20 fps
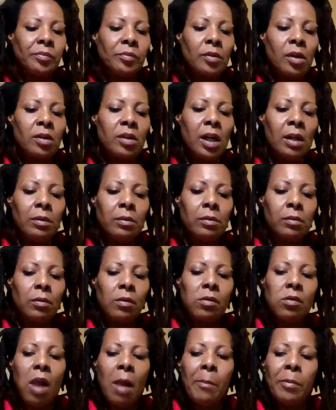they've
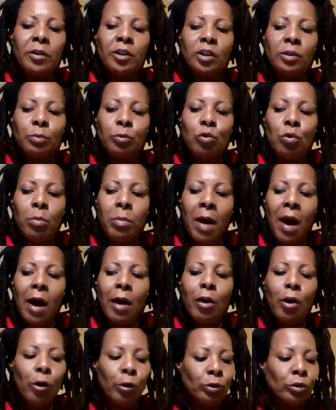been spooked by a
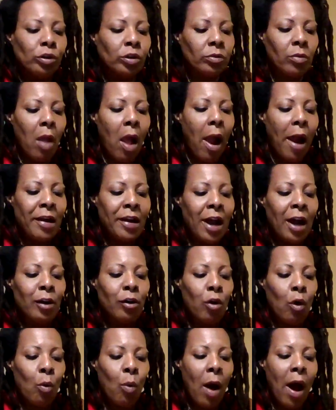ghost. And I
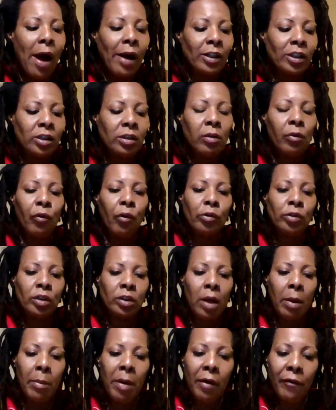know why. Because the first
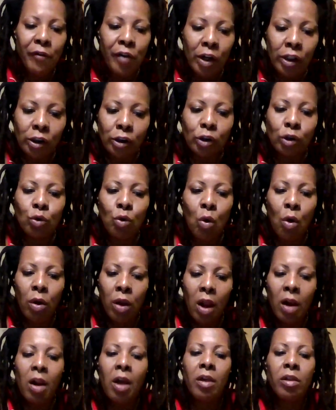time I fucking saw
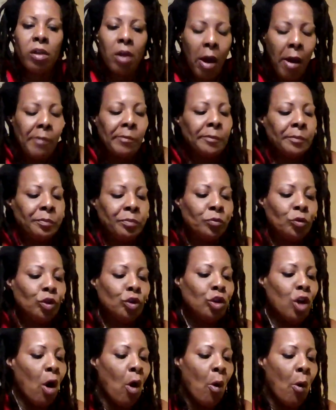Lilith,
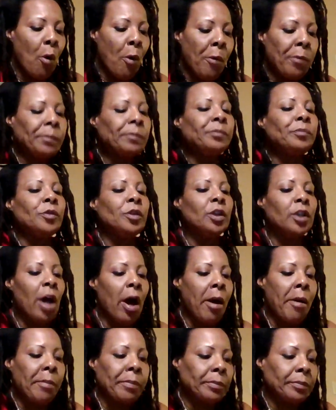
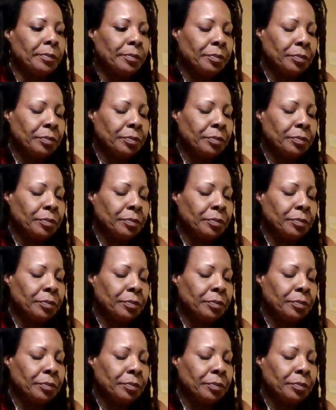yup.